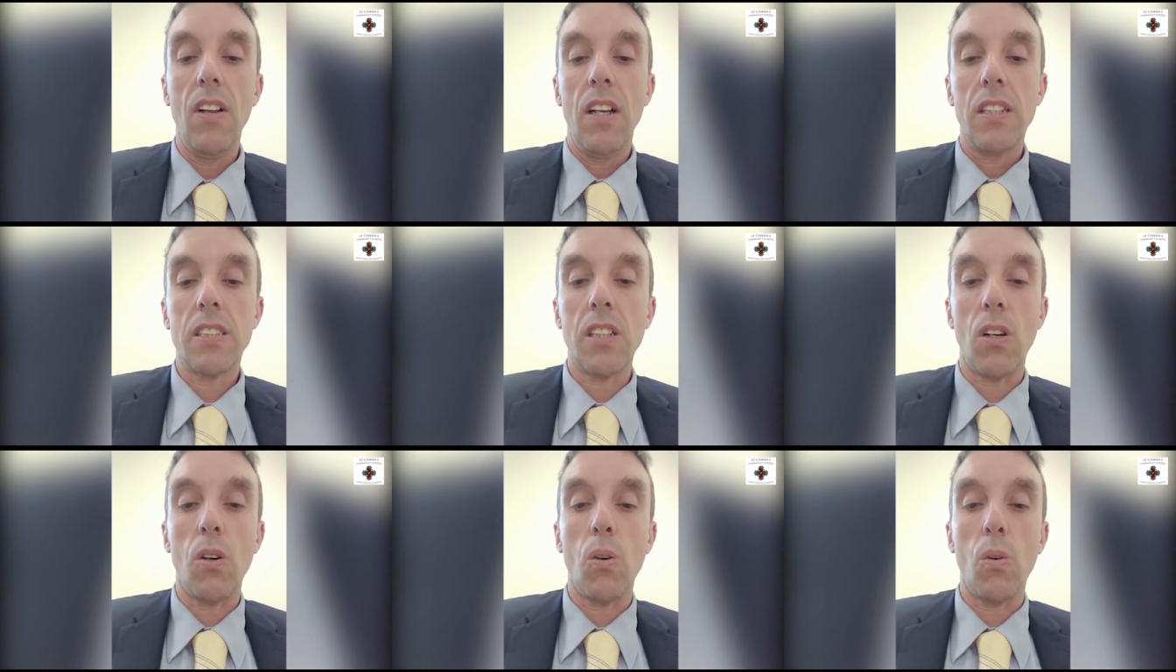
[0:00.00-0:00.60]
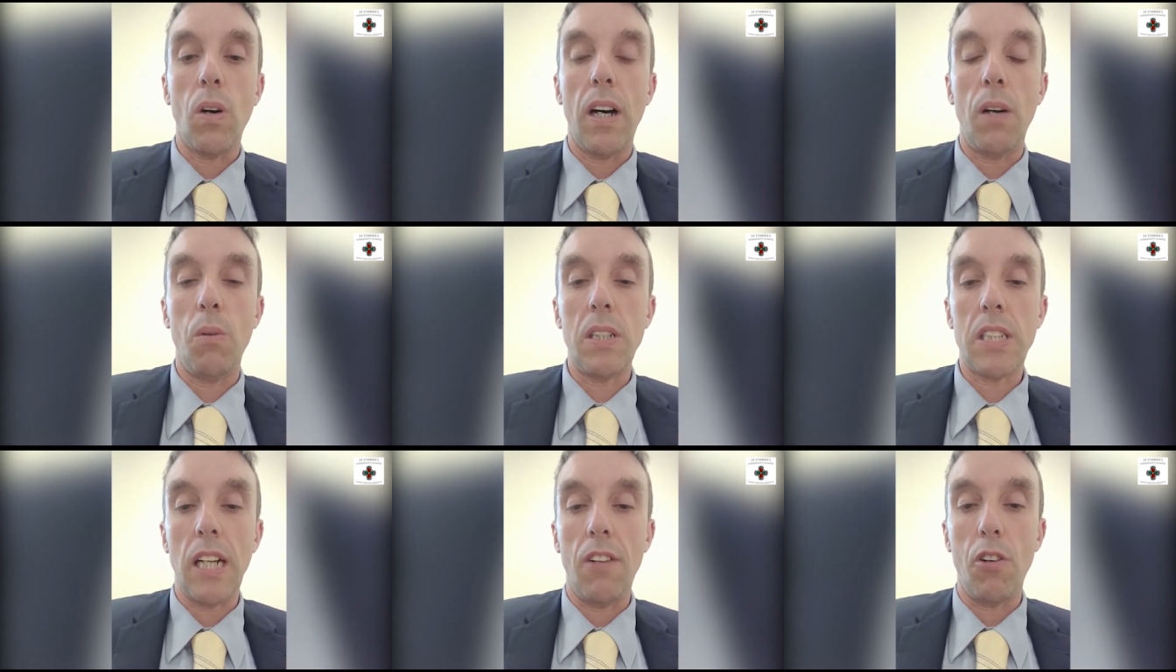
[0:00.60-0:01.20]
So I
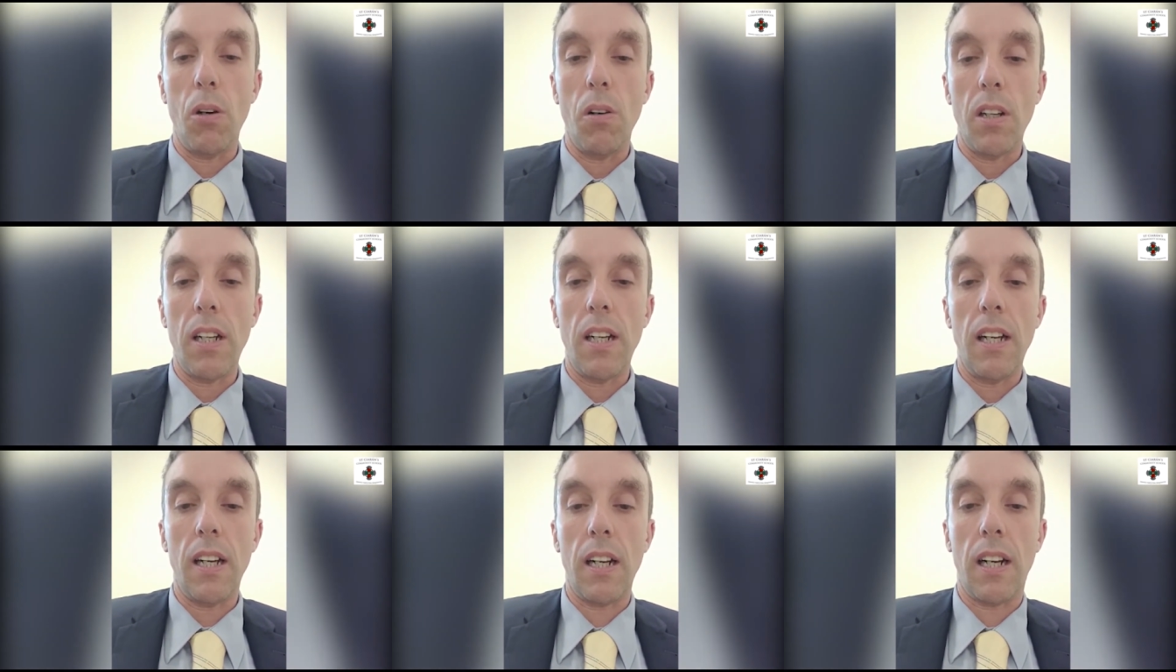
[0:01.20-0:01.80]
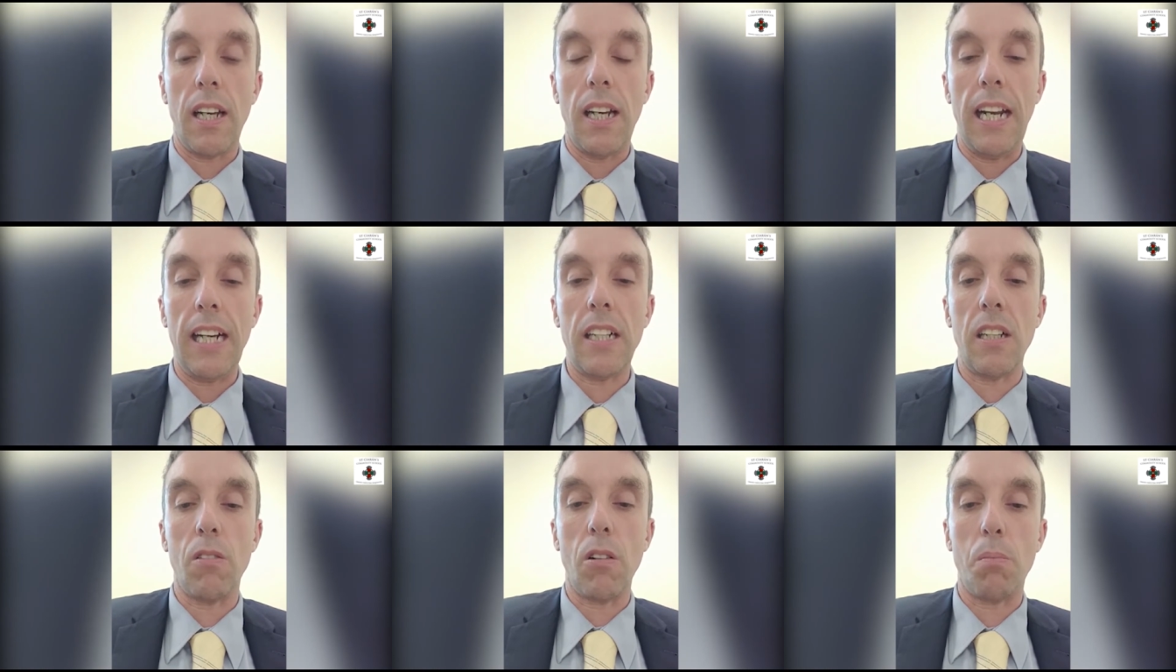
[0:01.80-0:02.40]
wish everyone
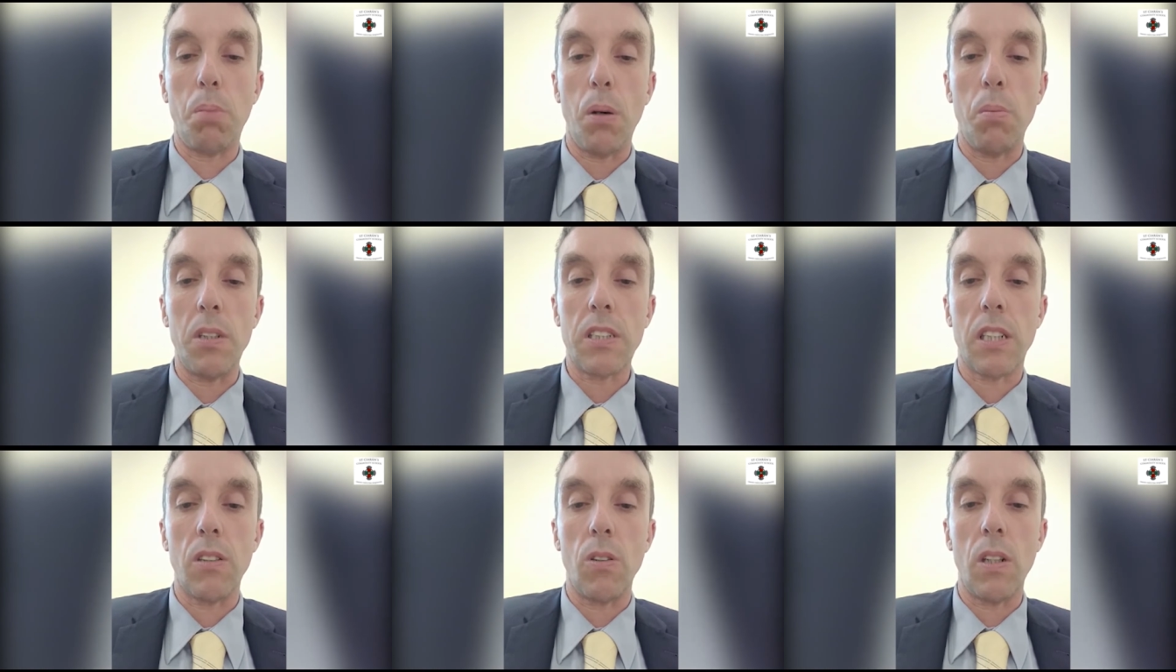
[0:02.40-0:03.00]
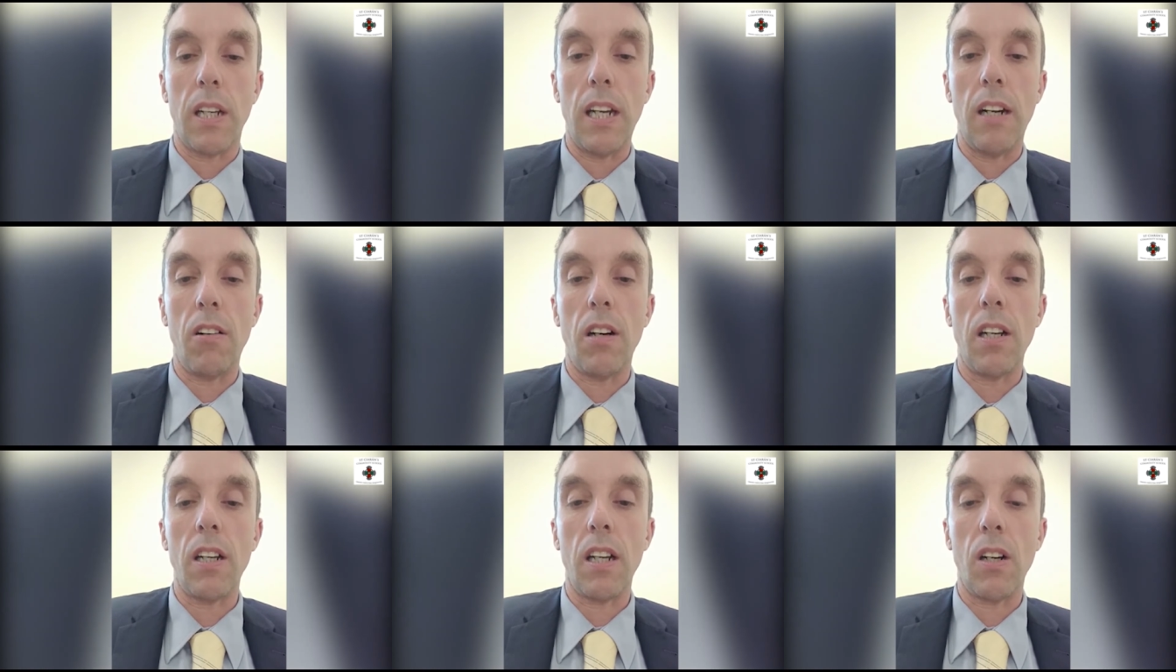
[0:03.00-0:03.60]
connected with
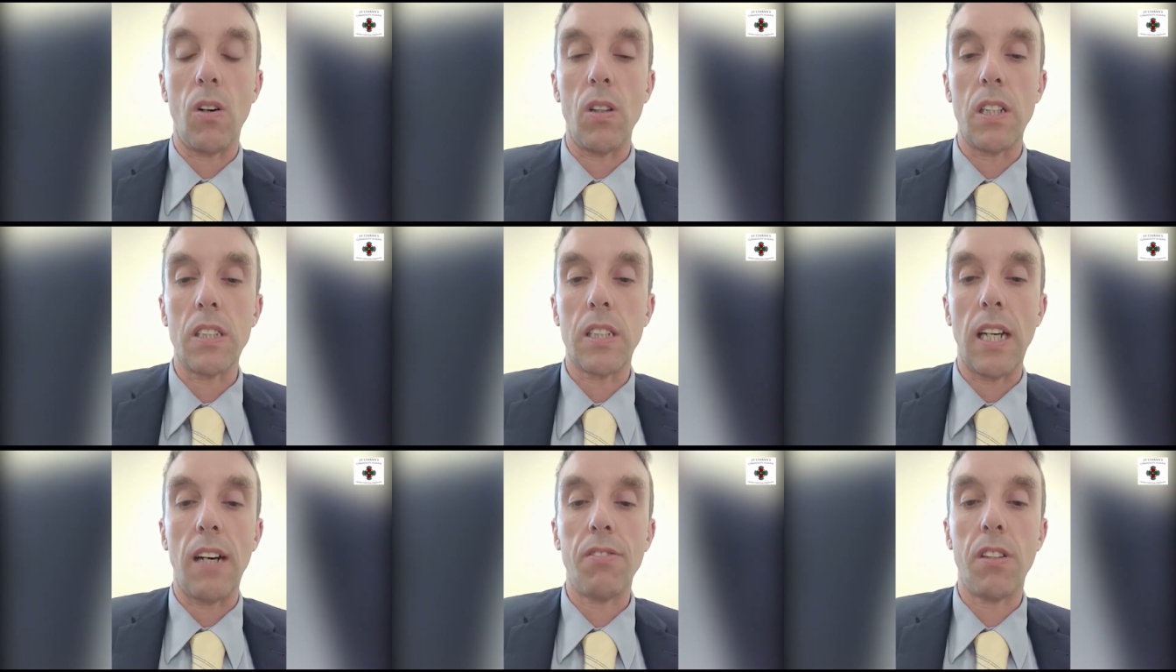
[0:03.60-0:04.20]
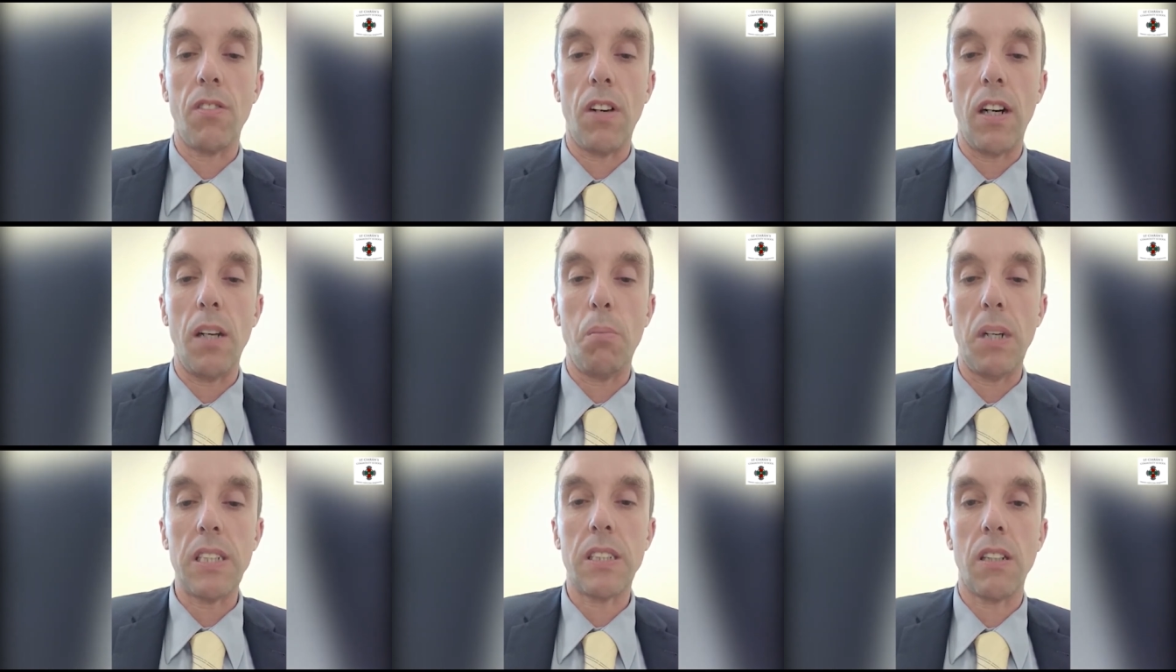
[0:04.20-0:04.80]
Pupils3 and all the staff the very
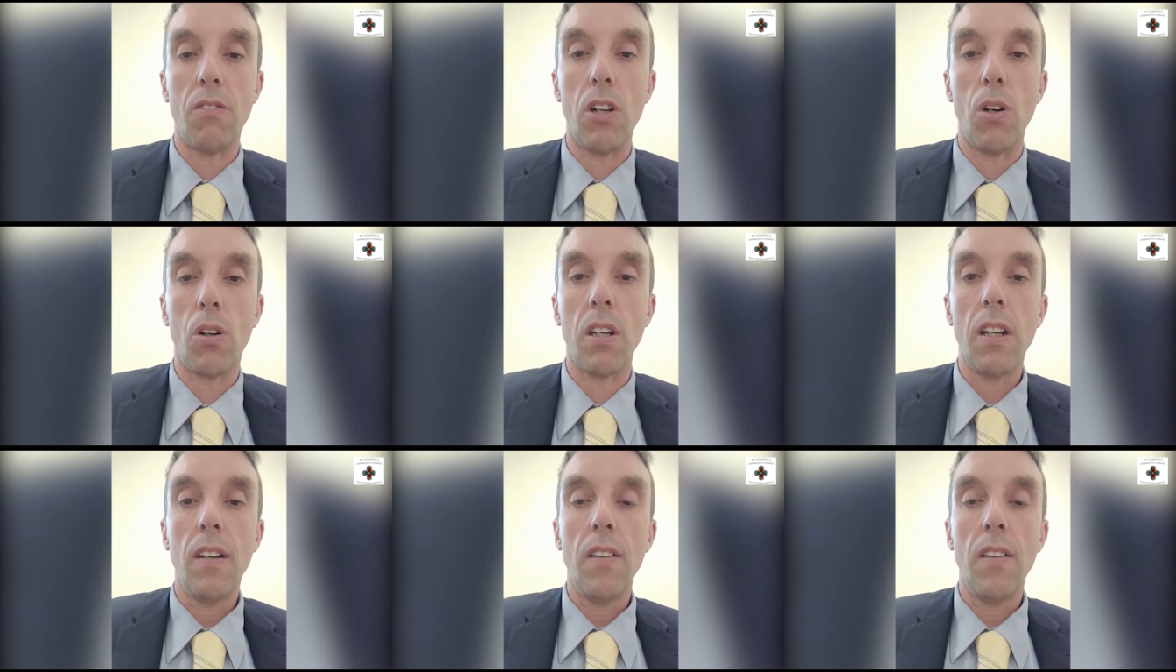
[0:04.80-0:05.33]
best of luck,